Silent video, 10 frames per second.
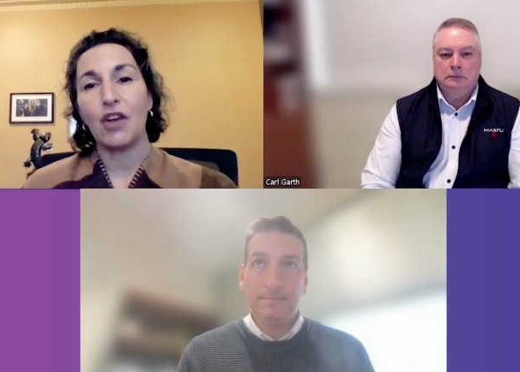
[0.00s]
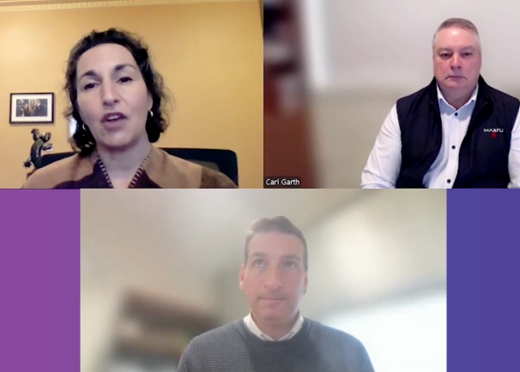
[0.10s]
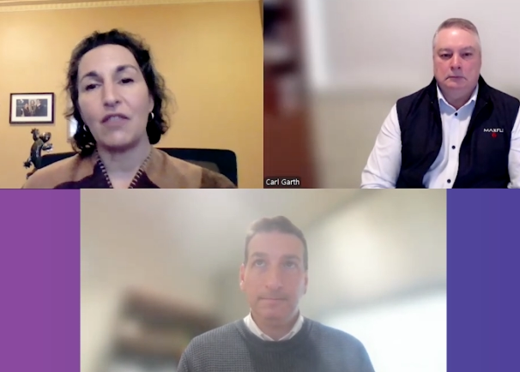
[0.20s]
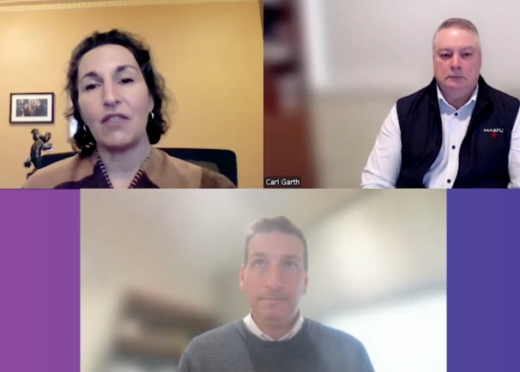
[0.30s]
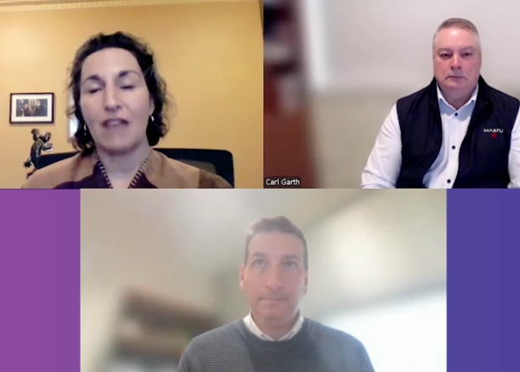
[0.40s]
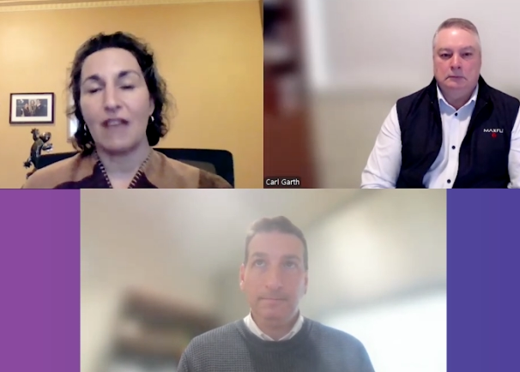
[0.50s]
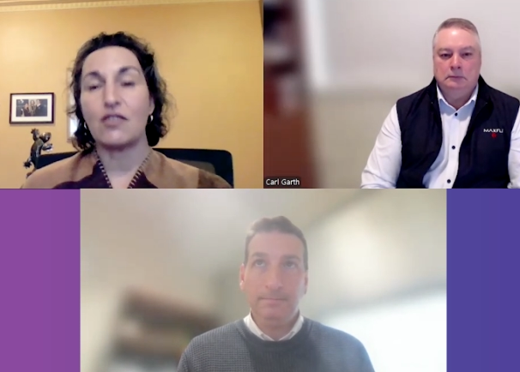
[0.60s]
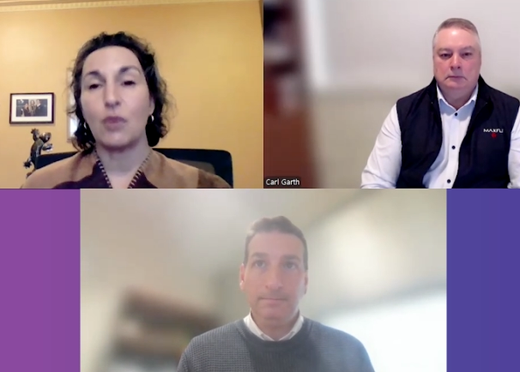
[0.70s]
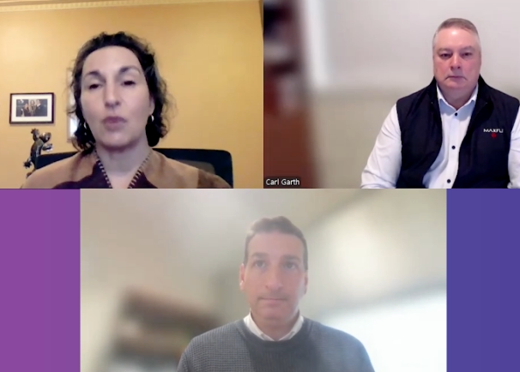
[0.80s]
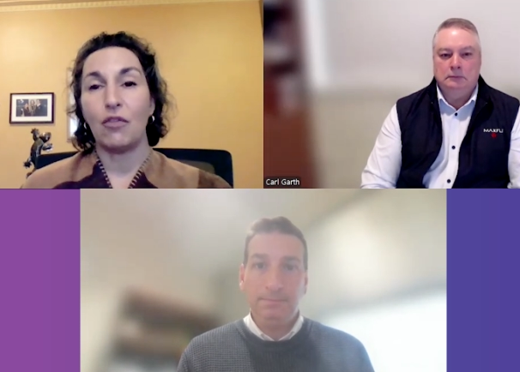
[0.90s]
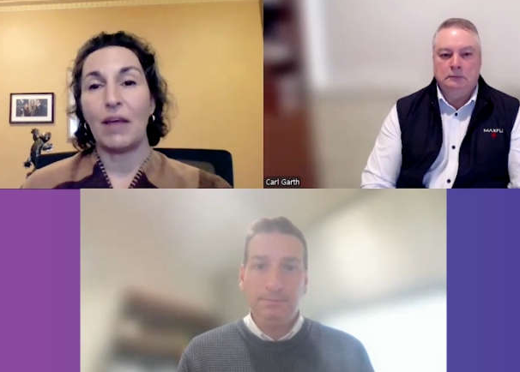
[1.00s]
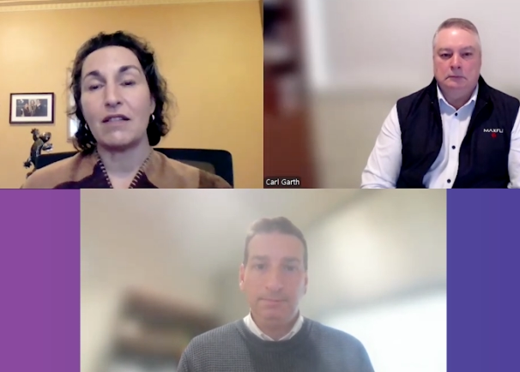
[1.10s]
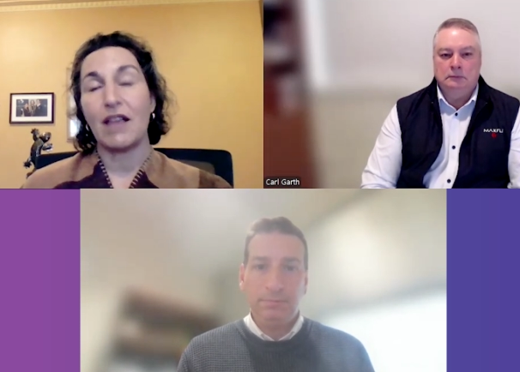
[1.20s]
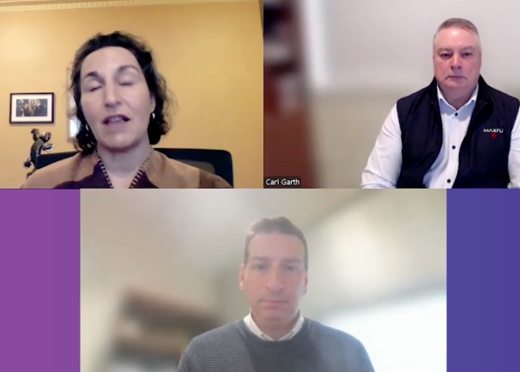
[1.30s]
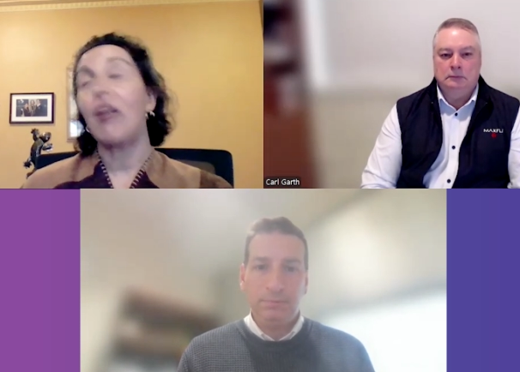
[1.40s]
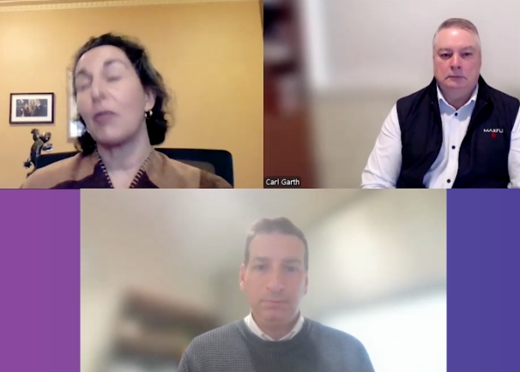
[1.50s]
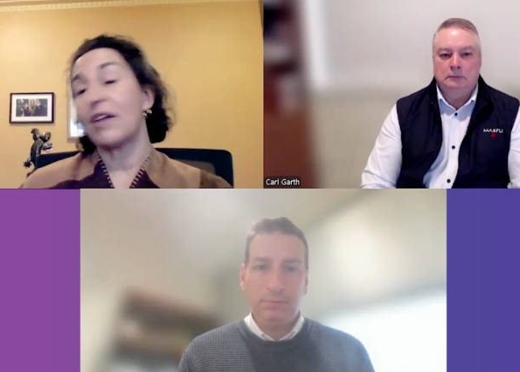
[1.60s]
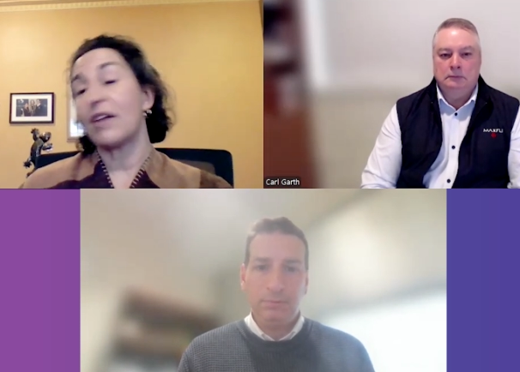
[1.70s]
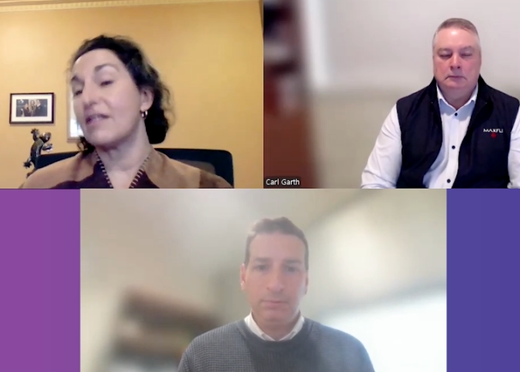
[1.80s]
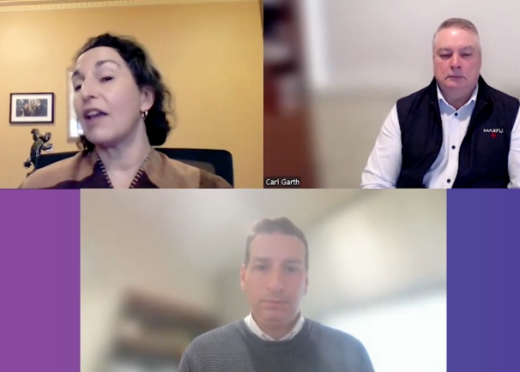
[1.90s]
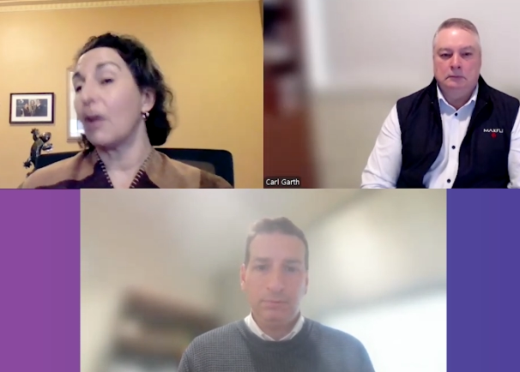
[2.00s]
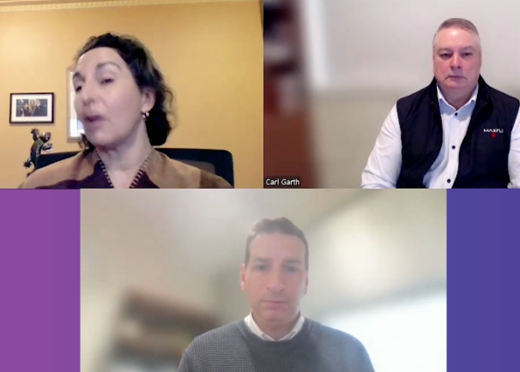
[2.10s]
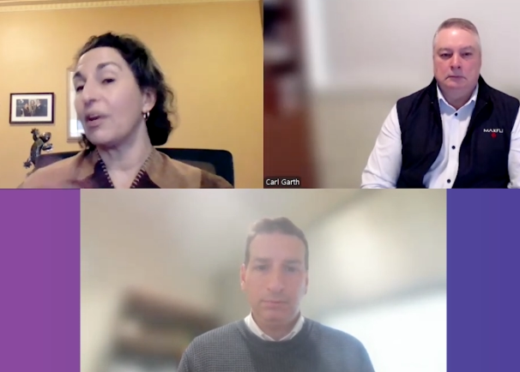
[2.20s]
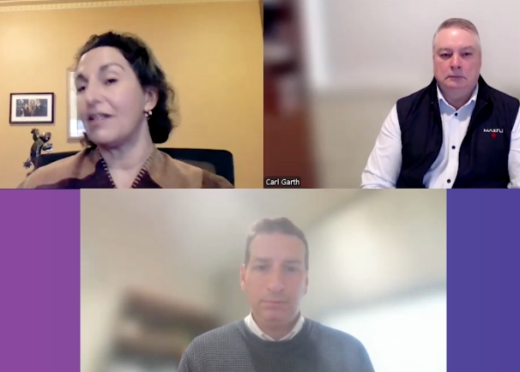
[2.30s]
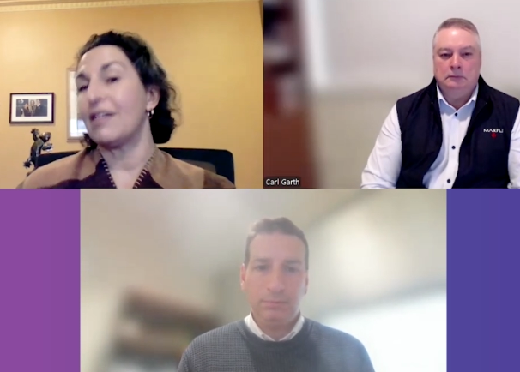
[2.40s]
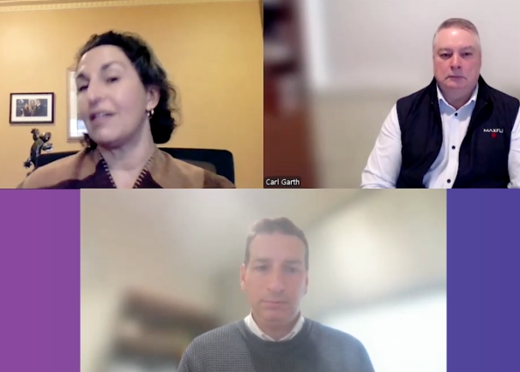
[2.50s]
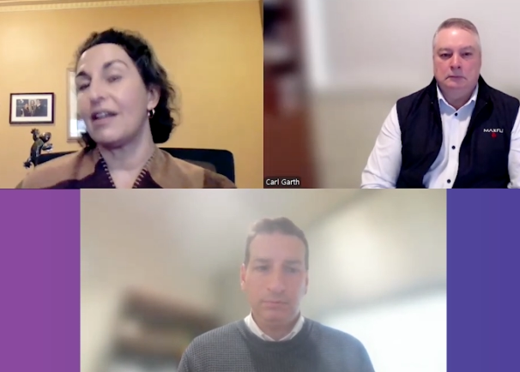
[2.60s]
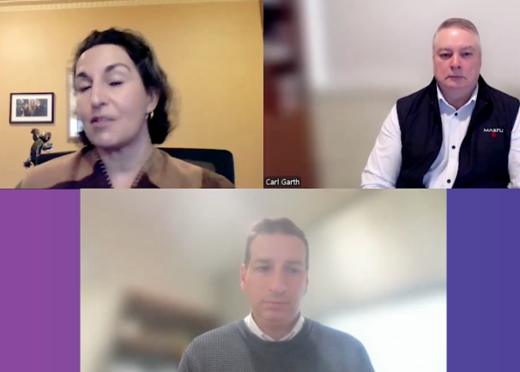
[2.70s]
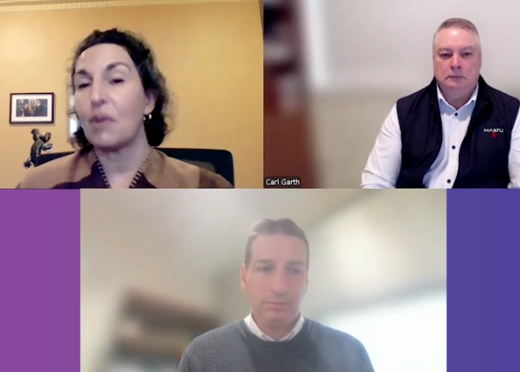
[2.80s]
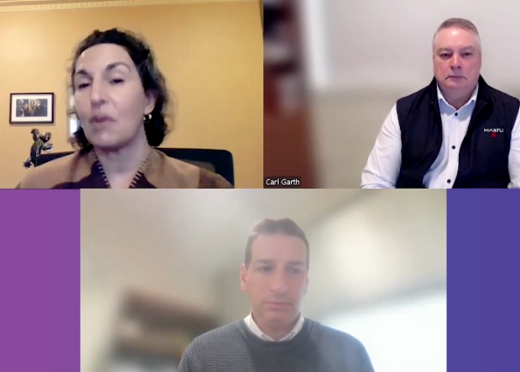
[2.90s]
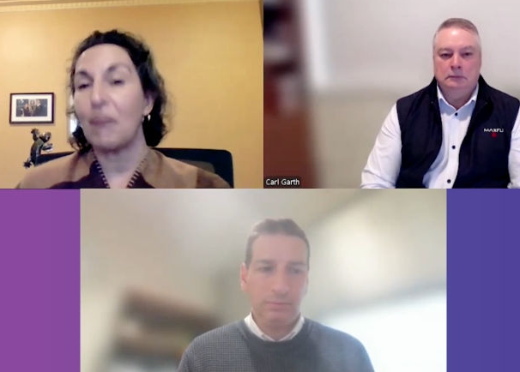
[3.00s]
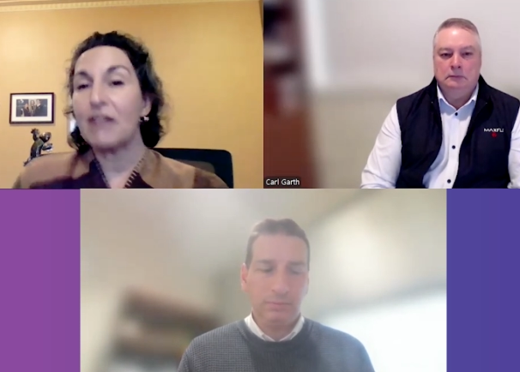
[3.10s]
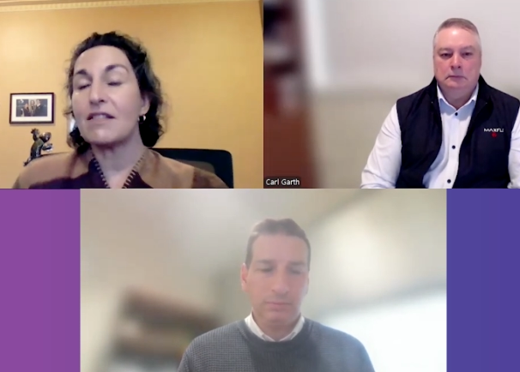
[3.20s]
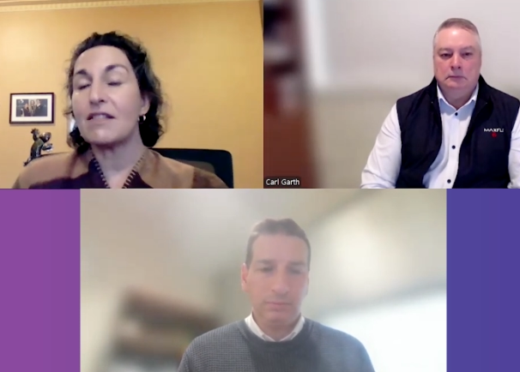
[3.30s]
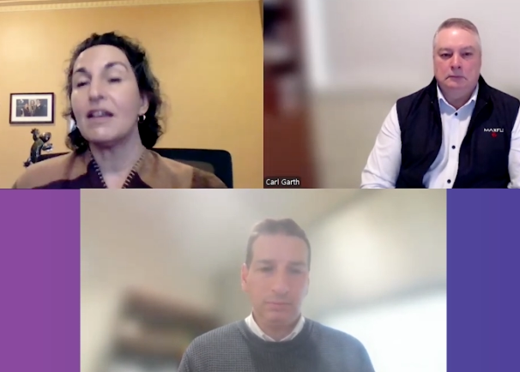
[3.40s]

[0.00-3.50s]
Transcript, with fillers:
Speaker 1: over the last 12 months, and I'm going to say going into the next 12 months,